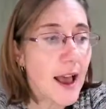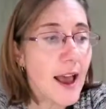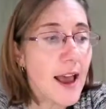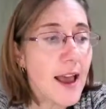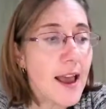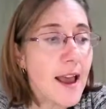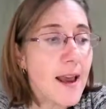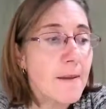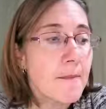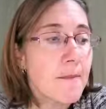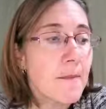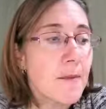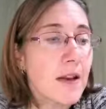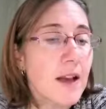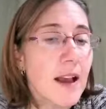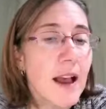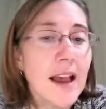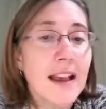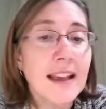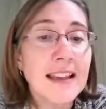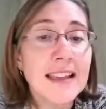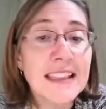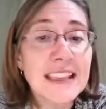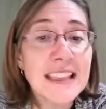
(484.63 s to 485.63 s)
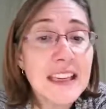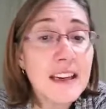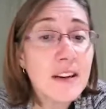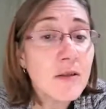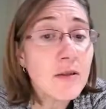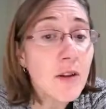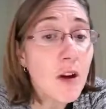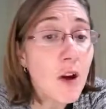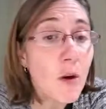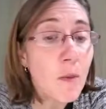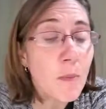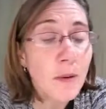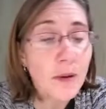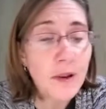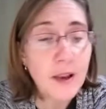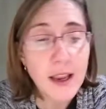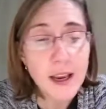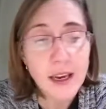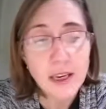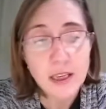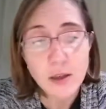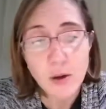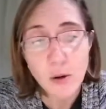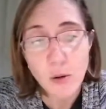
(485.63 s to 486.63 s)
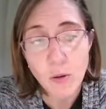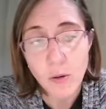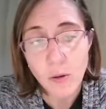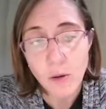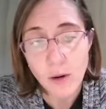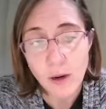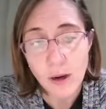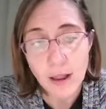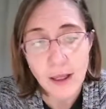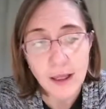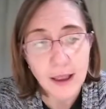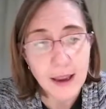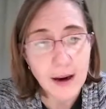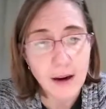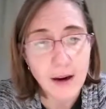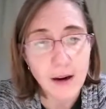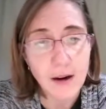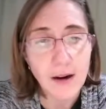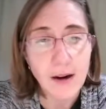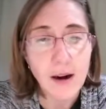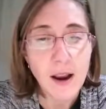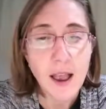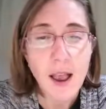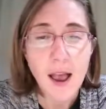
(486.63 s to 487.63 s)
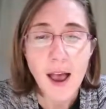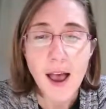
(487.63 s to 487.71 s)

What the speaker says: a 0 placeholder in there.